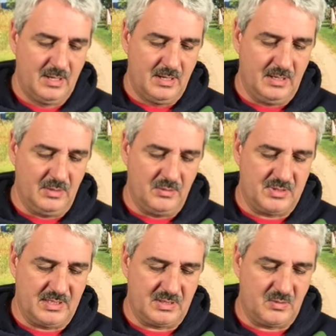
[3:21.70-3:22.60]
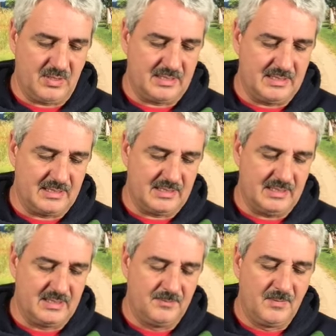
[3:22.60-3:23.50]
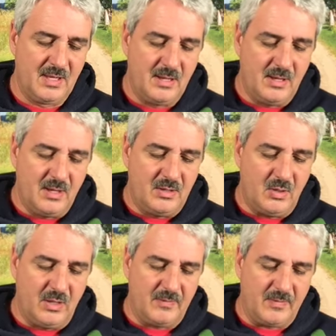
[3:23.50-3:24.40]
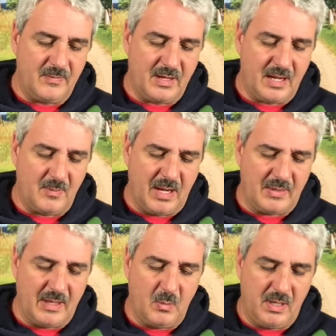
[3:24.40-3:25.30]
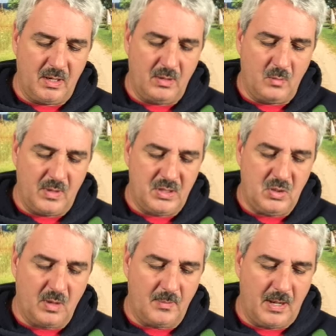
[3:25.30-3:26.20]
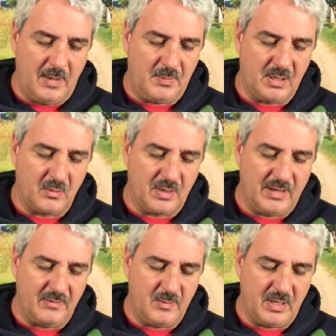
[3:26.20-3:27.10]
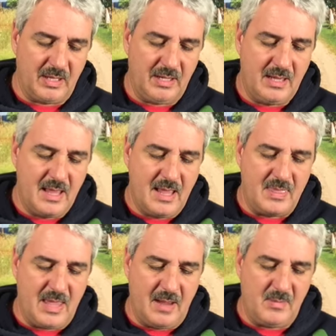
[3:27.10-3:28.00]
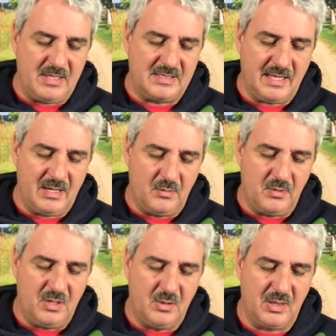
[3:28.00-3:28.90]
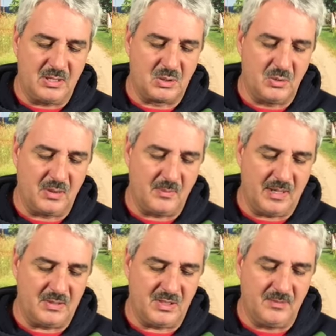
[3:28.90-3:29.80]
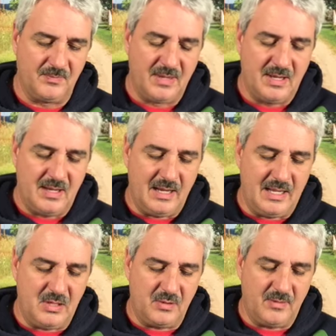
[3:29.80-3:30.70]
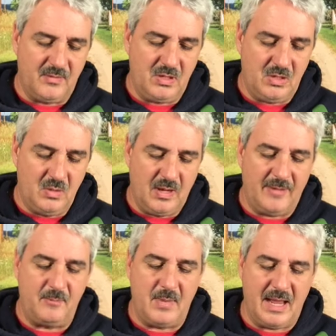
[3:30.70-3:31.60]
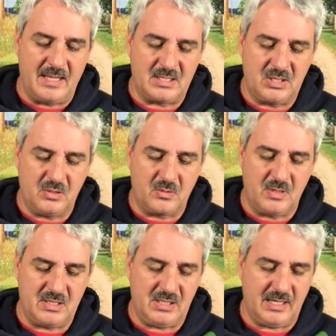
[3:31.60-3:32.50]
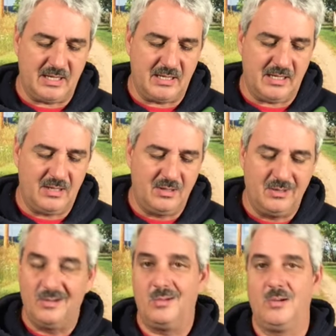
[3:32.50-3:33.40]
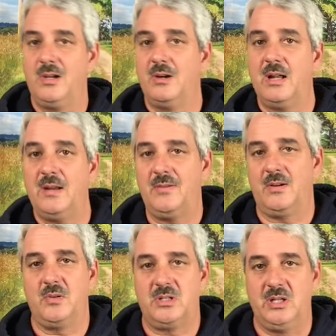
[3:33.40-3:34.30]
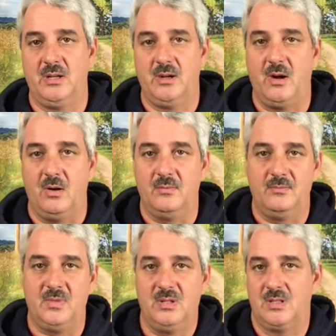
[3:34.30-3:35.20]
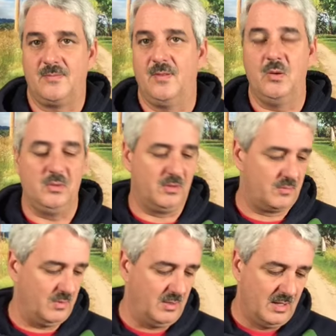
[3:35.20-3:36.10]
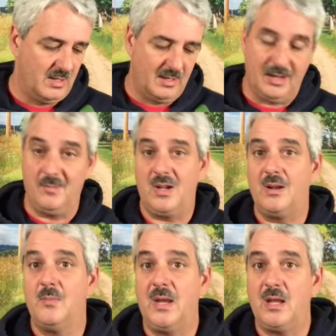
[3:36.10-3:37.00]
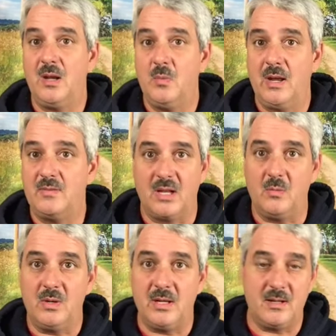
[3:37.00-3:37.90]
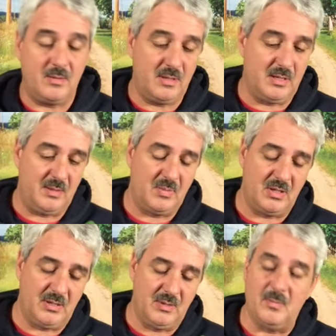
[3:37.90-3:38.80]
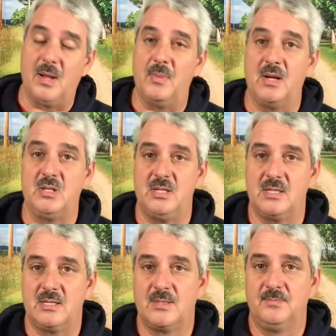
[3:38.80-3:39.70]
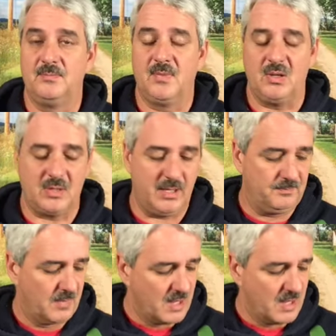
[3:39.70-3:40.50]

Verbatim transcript: Uh, Luke 6:26 says. Don't ever forget about that. When when you are popular with everybody, that means they don't know the truth about you. Either if you have masked your Christianity or you're not even a Christian at all. You're just floating through. I'm not going to make any waves. I don't want to tell anybody about Jesus. Okay.